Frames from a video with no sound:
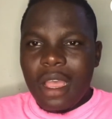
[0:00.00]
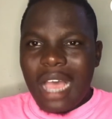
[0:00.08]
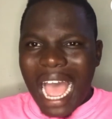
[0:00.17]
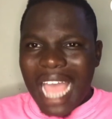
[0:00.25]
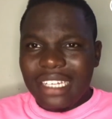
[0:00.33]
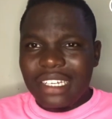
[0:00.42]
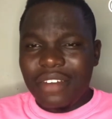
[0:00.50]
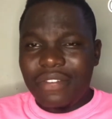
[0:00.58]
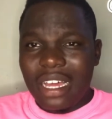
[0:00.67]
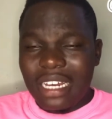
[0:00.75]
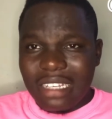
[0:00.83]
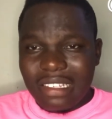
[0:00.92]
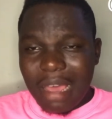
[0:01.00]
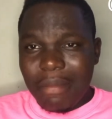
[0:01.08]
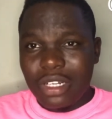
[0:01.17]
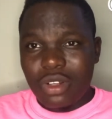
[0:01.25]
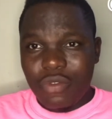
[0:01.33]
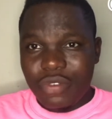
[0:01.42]
I gave an
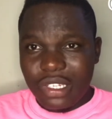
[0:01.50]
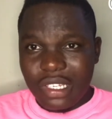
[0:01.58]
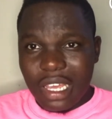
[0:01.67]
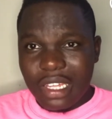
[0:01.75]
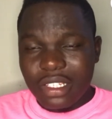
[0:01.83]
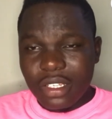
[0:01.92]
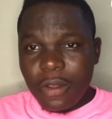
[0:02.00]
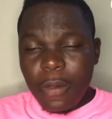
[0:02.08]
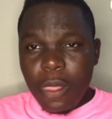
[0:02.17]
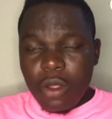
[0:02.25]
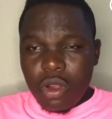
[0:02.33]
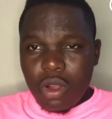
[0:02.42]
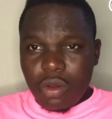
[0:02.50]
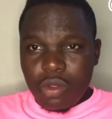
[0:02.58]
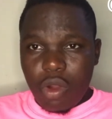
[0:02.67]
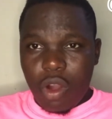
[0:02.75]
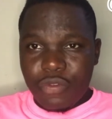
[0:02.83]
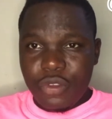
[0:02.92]
assignment of recent
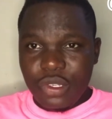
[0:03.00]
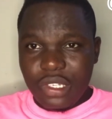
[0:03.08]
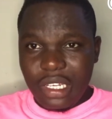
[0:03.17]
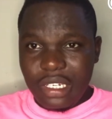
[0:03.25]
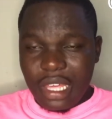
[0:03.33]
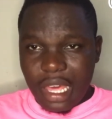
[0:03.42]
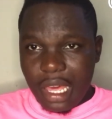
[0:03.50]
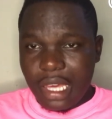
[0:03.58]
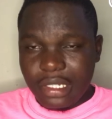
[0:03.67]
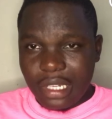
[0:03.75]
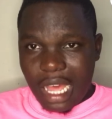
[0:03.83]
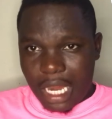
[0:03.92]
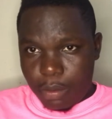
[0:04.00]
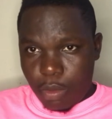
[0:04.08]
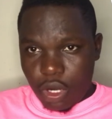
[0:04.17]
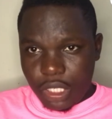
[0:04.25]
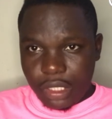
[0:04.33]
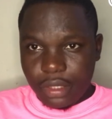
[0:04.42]
of using egg and
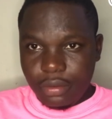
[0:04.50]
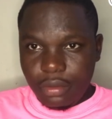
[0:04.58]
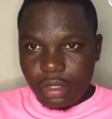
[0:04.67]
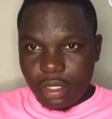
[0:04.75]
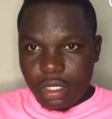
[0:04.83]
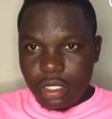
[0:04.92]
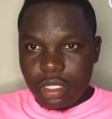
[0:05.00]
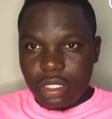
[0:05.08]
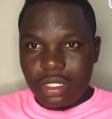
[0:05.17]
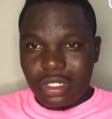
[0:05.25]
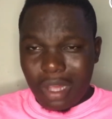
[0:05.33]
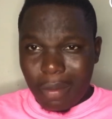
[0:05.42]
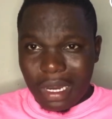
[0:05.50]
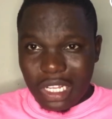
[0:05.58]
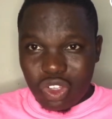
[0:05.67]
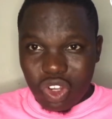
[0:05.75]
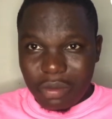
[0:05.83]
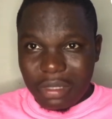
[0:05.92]
money. Somebody
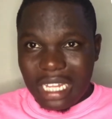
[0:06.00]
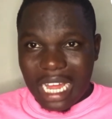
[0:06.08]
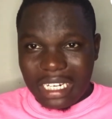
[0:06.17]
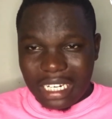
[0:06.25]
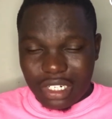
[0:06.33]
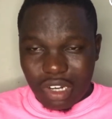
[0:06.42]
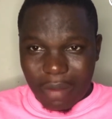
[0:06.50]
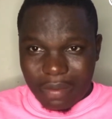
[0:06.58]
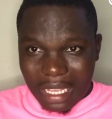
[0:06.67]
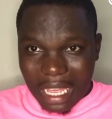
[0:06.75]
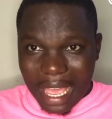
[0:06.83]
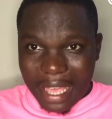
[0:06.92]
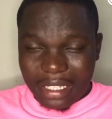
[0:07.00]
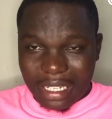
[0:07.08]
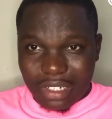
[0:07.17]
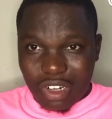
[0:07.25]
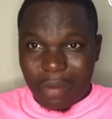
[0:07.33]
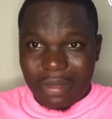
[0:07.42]
told me that they dropped
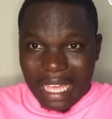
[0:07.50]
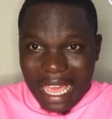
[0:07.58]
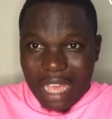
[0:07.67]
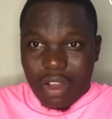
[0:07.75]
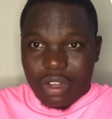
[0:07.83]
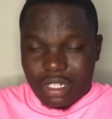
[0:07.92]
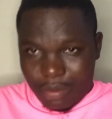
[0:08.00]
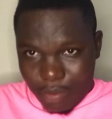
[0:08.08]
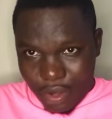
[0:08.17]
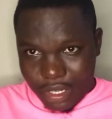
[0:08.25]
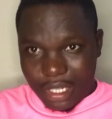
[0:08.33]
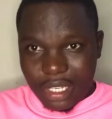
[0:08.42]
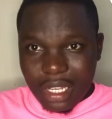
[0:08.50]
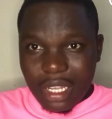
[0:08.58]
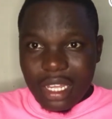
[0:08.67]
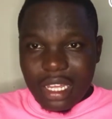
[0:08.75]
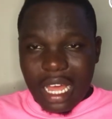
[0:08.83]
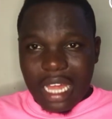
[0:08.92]
the egg on the money,
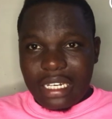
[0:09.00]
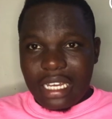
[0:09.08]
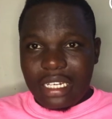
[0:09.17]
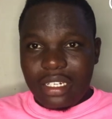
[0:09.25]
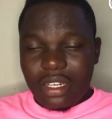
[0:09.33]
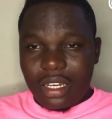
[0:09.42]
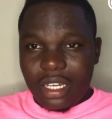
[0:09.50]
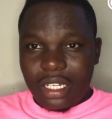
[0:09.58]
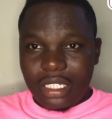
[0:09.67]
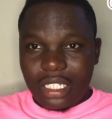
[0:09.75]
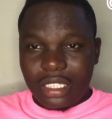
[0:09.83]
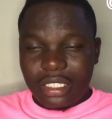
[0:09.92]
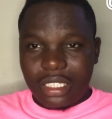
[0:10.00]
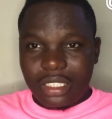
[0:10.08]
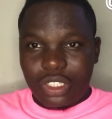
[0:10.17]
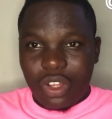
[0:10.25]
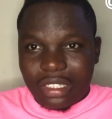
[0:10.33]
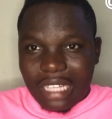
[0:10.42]
and then
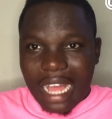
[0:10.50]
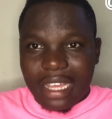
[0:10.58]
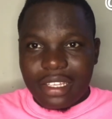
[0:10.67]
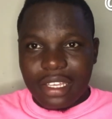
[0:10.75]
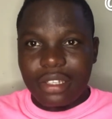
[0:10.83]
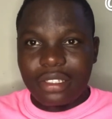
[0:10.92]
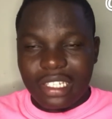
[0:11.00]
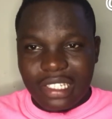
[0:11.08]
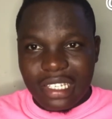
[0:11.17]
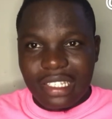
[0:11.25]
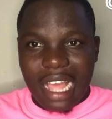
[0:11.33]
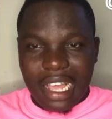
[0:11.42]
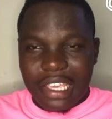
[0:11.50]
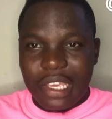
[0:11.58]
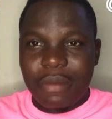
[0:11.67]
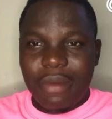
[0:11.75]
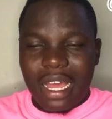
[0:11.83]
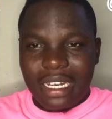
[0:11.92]
the sister
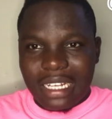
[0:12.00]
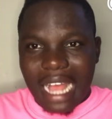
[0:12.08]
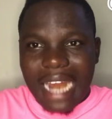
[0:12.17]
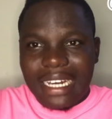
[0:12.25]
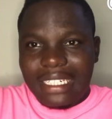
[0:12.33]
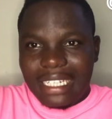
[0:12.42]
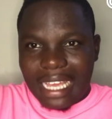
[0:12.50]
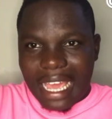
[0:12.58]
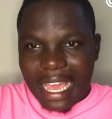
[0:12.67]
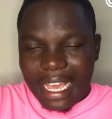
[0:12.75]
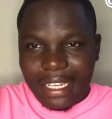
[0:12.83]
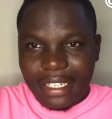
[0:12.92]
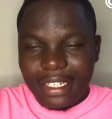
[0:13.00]
came and carried the egg.